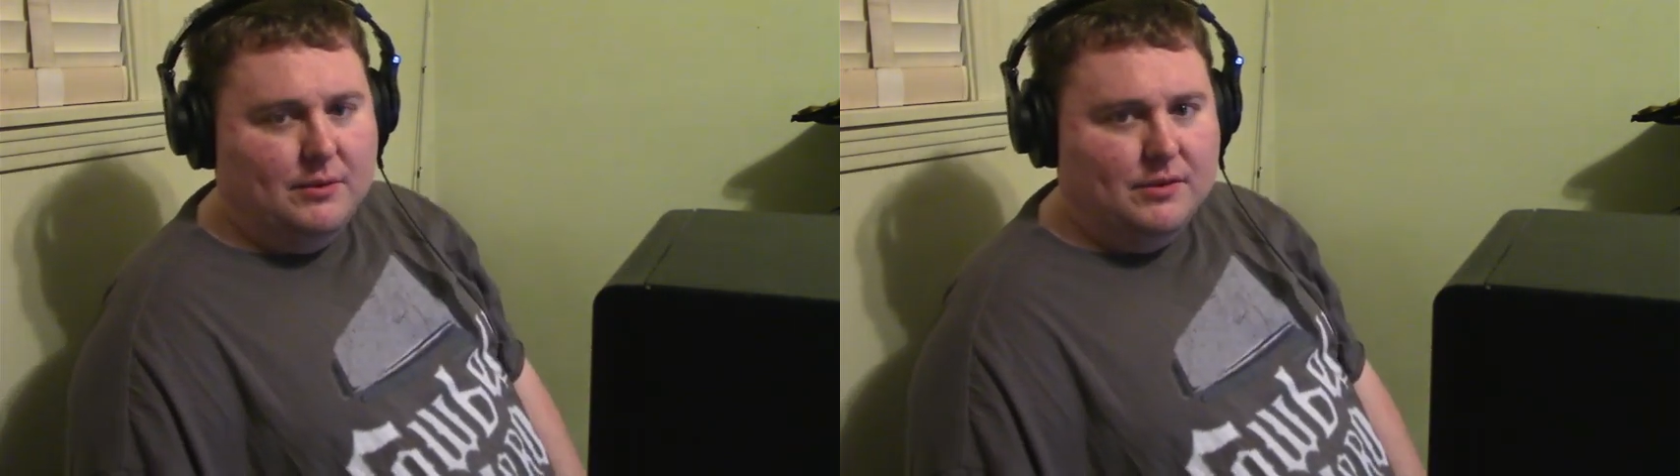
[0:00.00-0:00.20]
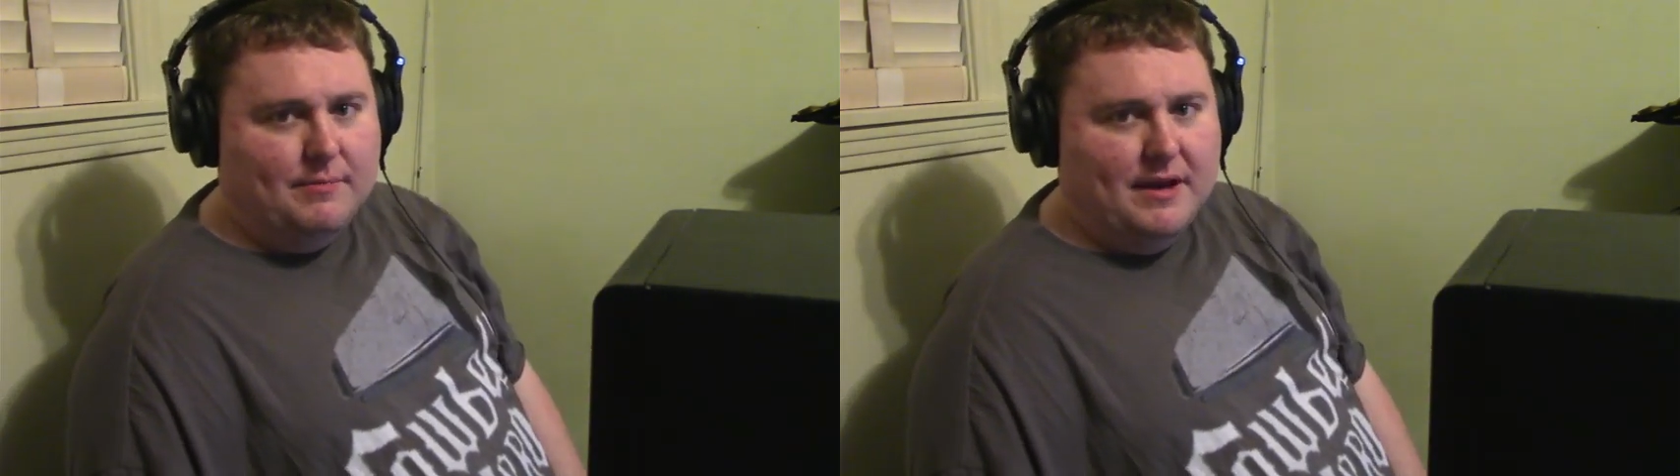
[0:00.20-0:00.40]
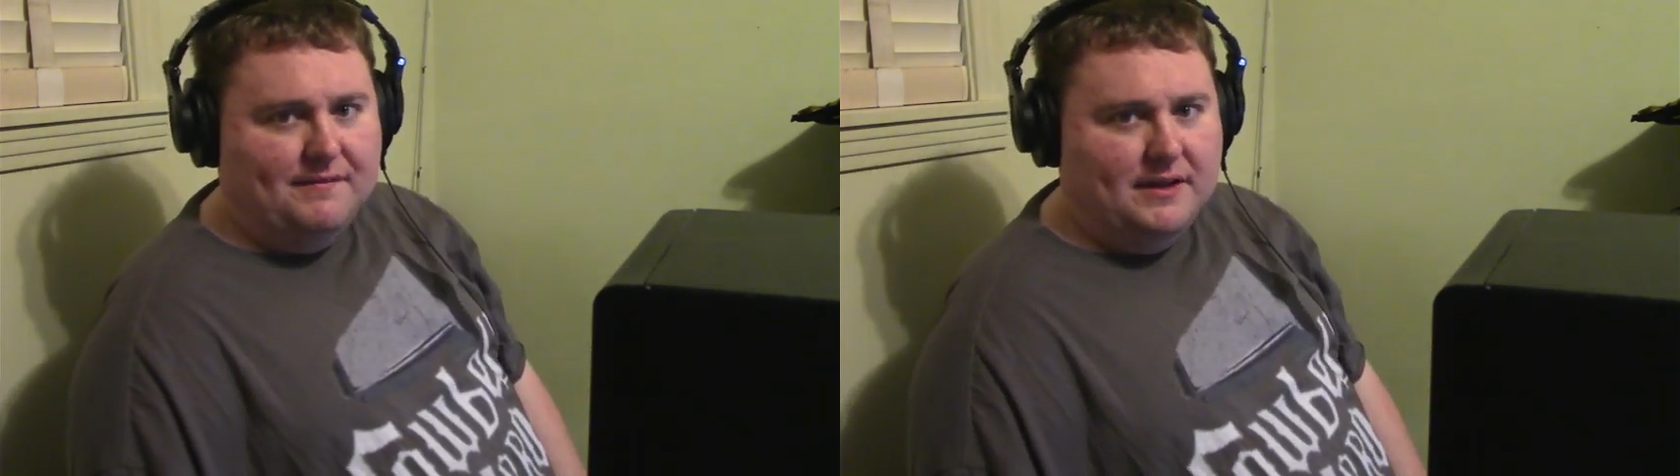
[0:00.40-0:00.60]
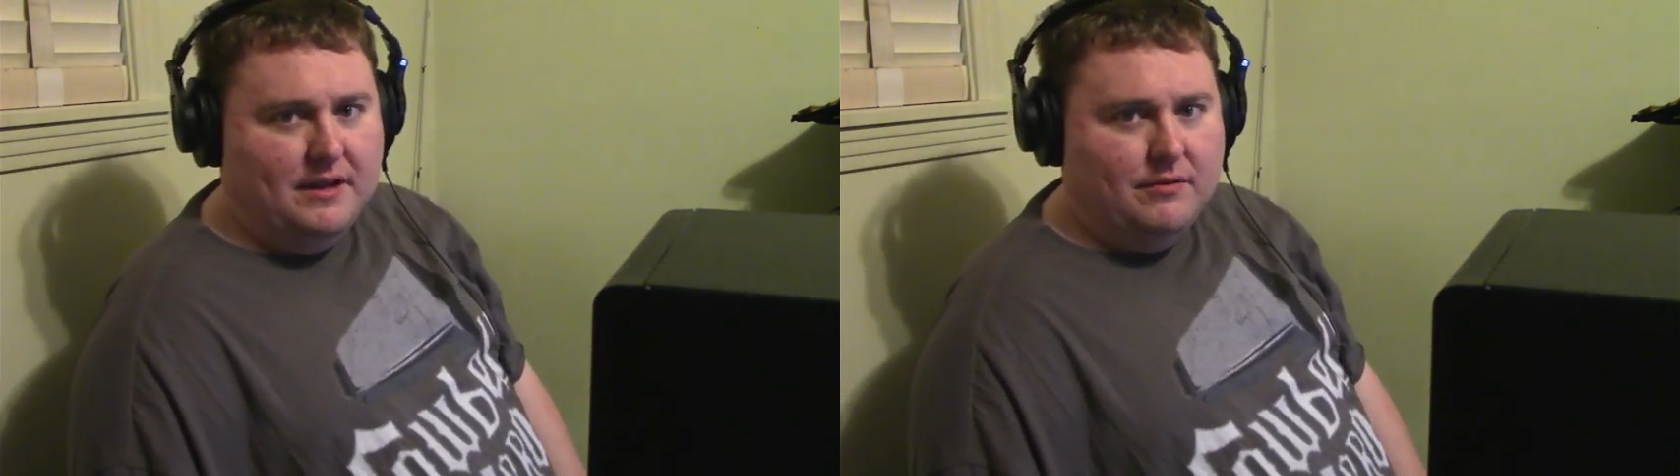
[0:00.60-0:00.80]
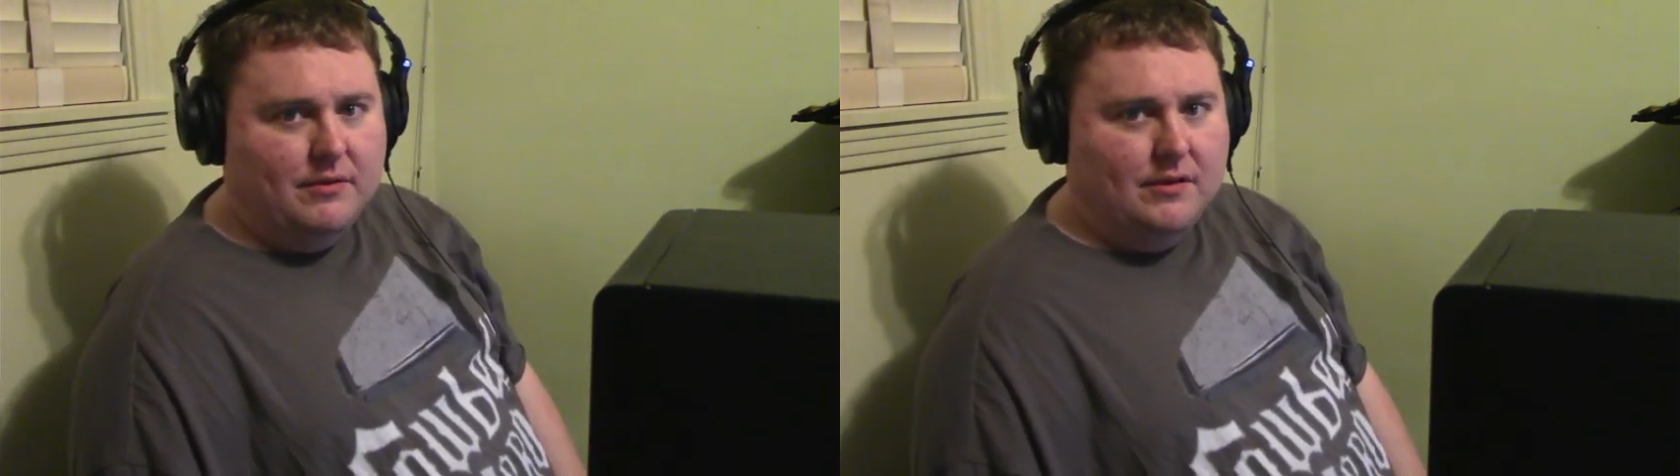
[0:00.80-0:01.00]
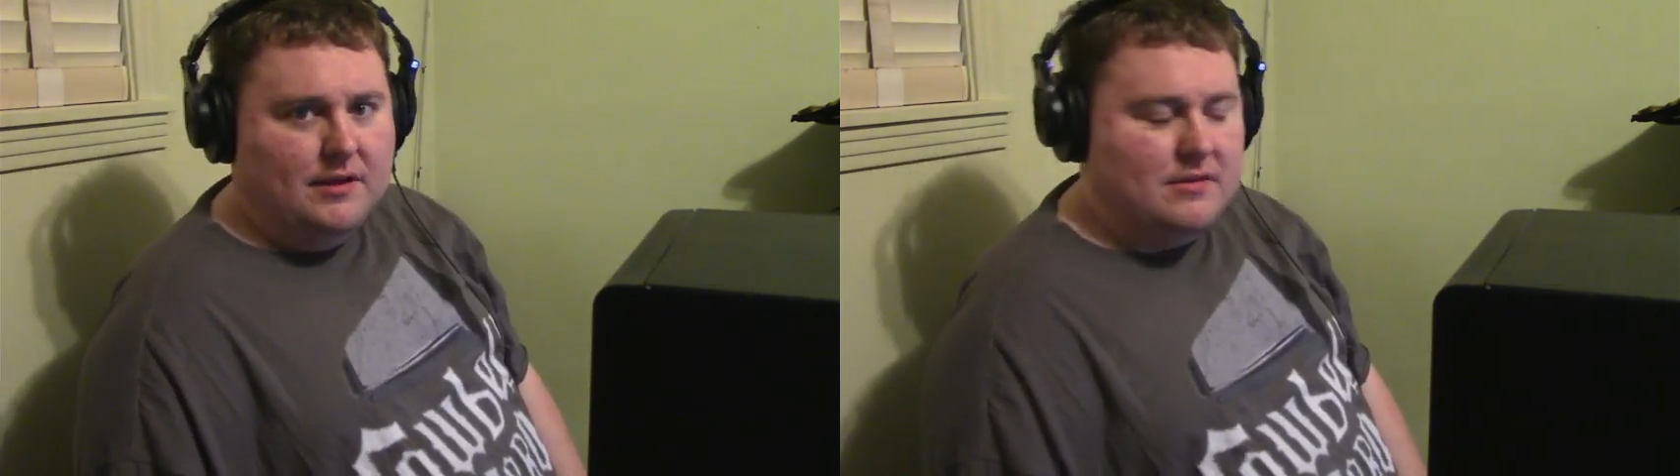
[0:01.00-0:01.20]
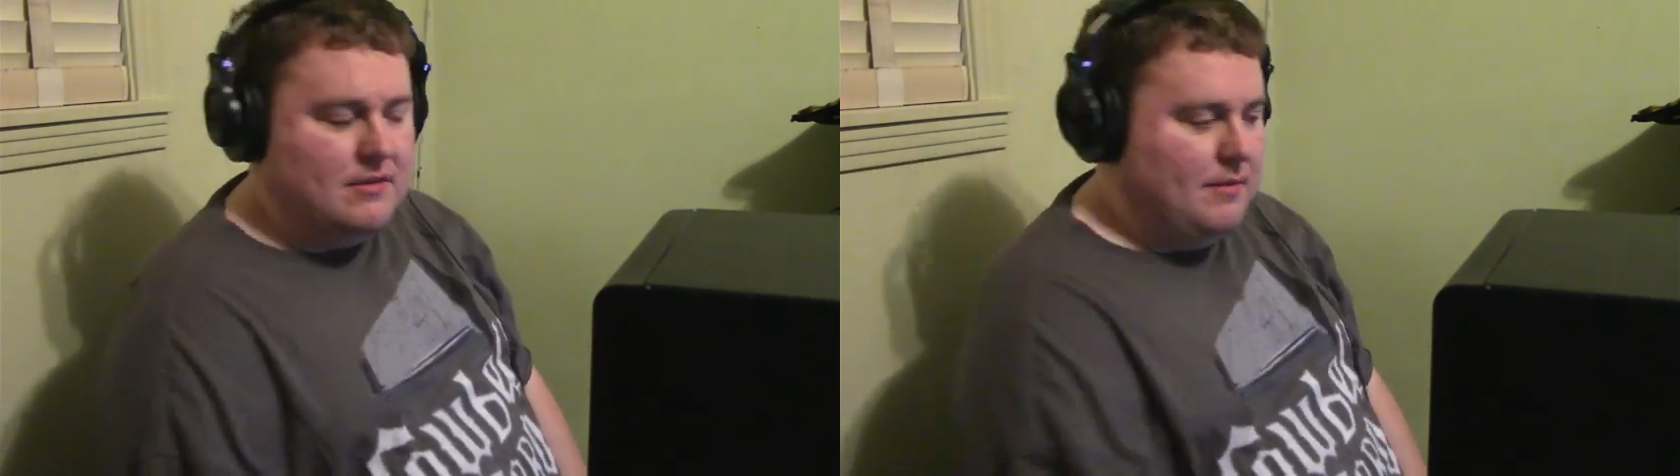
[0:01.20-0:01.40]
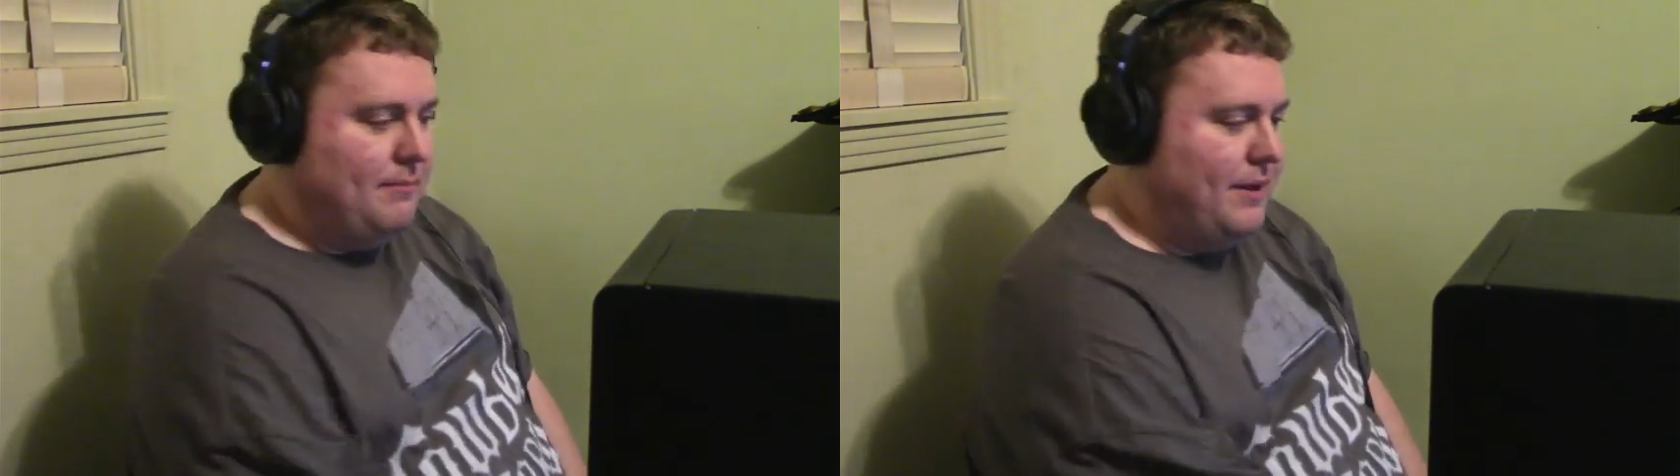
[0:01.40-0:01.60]
with my video releases
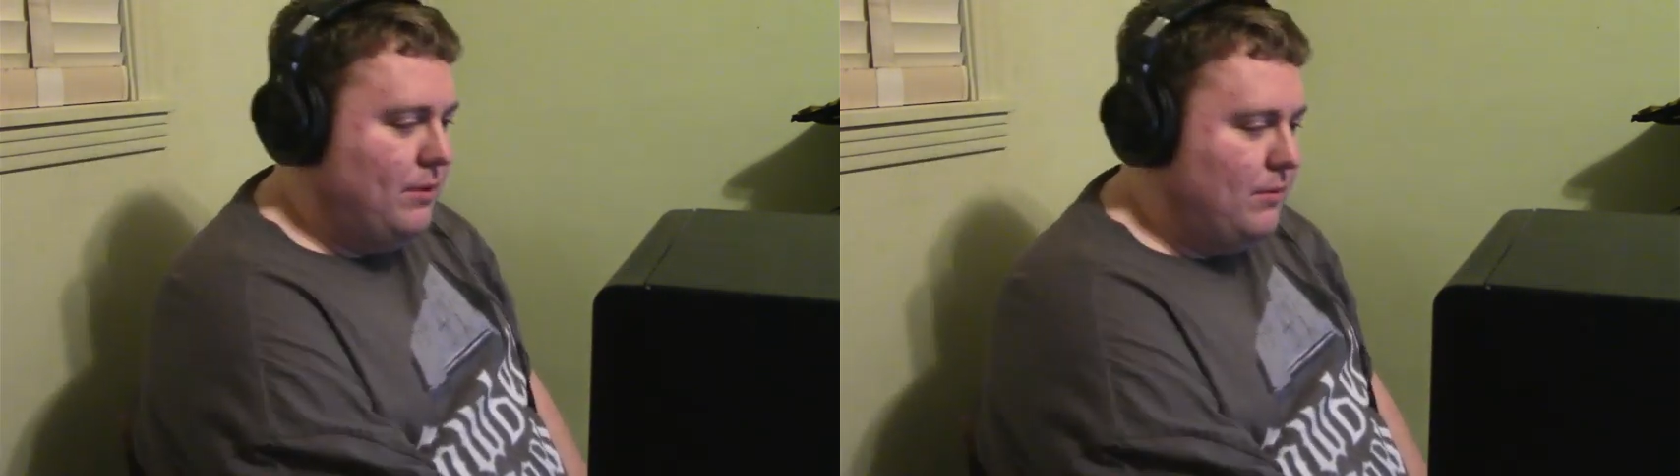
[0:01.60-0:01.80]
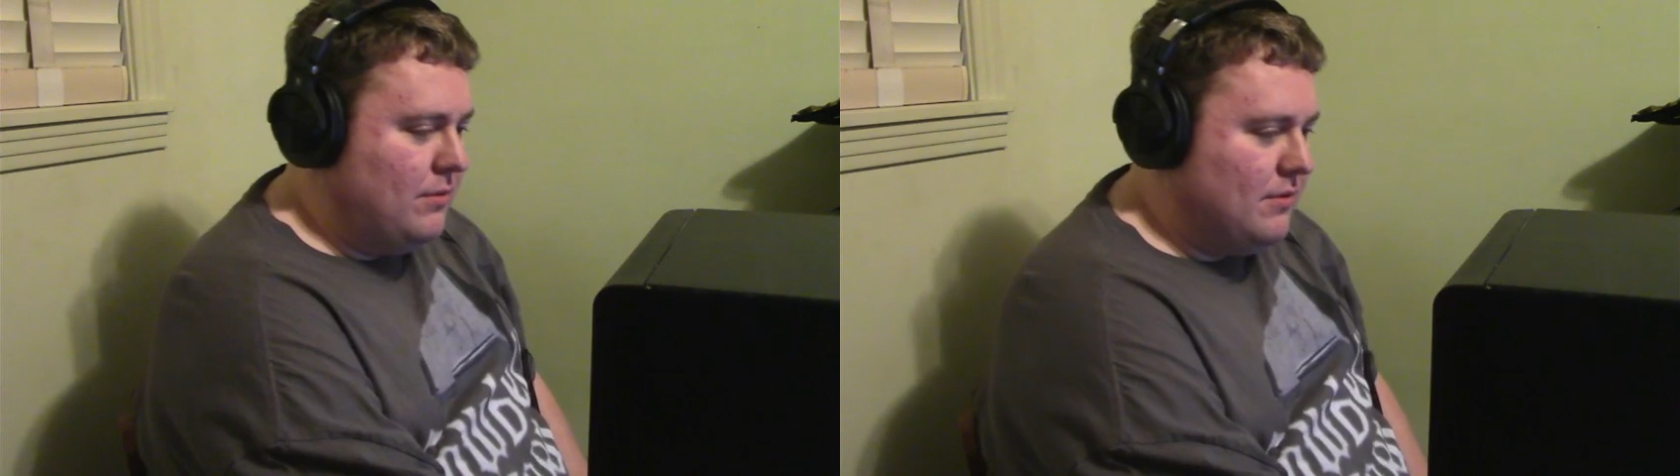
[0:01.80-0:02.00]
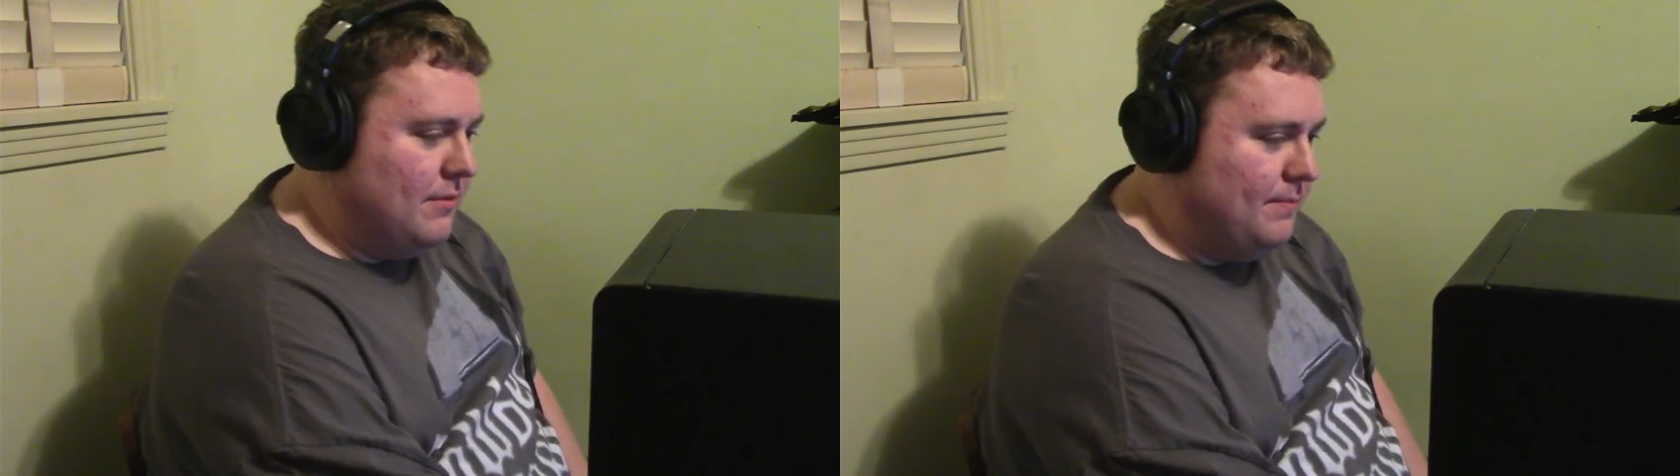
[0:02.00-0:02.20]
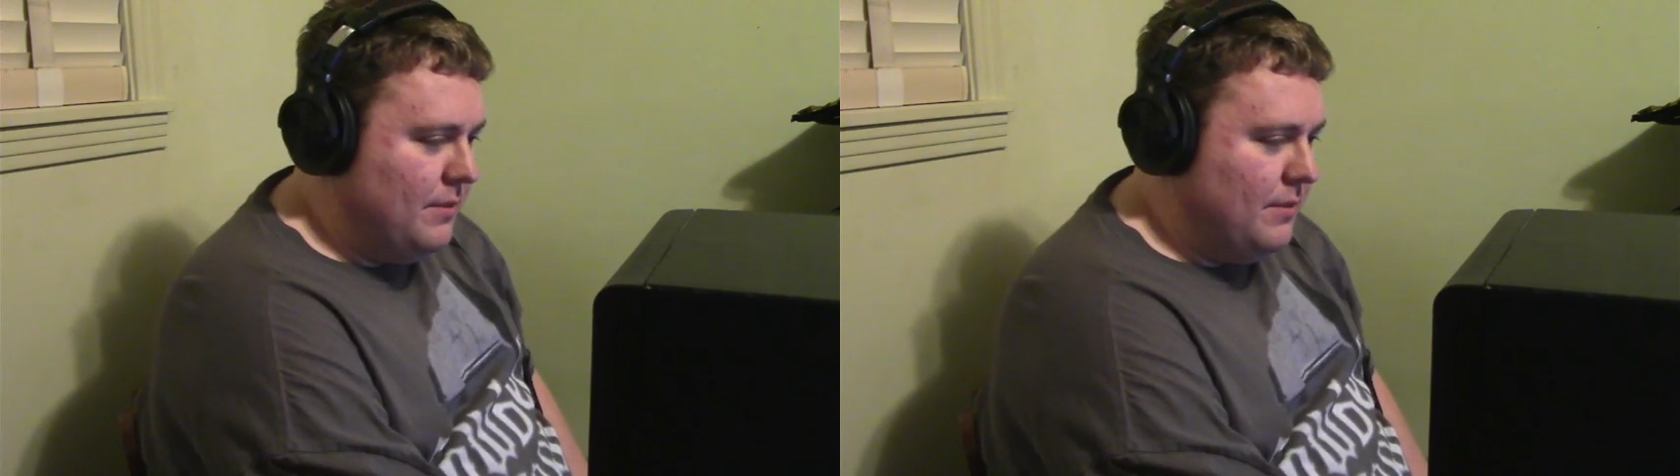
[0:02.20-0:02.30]
and posts.